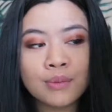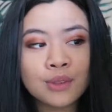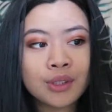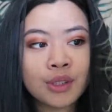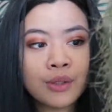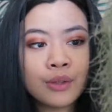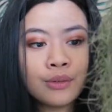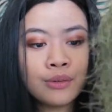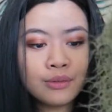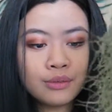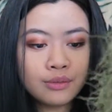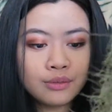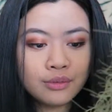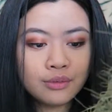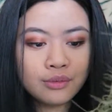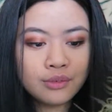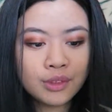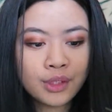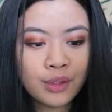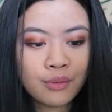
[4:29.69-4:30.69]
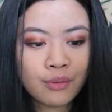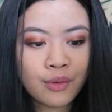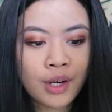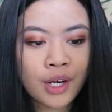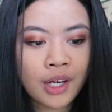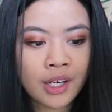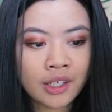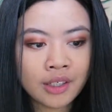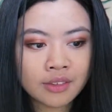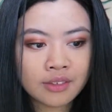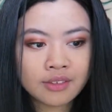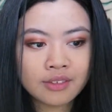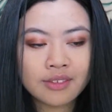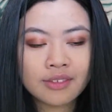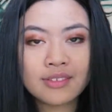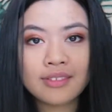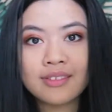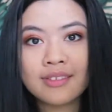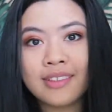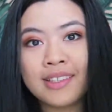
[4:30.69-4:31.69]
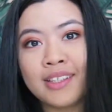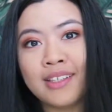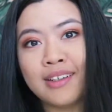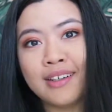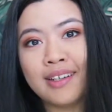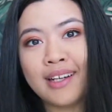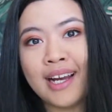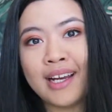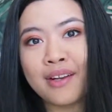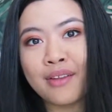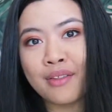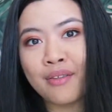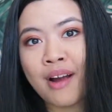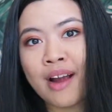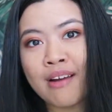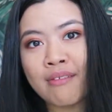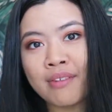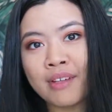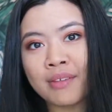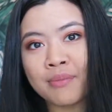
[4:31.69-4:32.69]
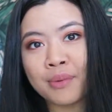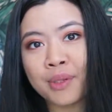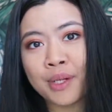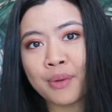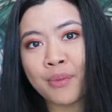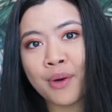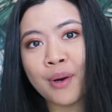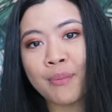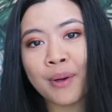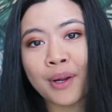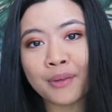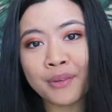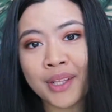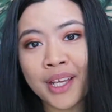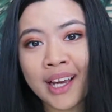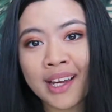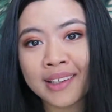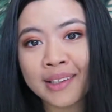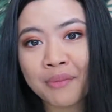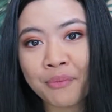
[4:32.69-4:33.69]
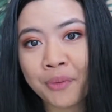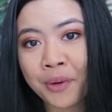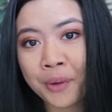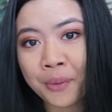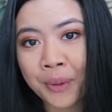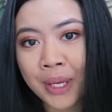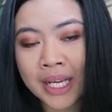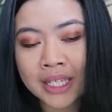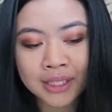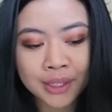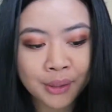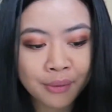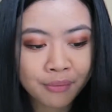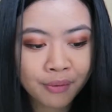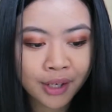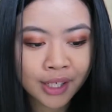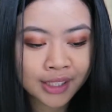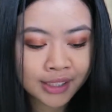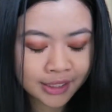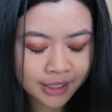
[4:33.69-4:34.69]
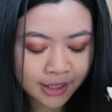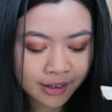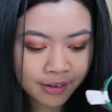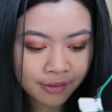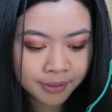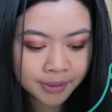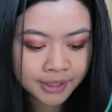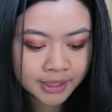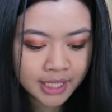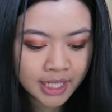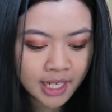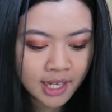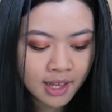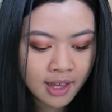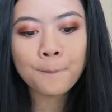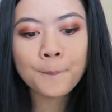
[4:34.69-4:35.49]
So far they're kind of thriving pretty well, but I only had them for a week so far, so we'll see.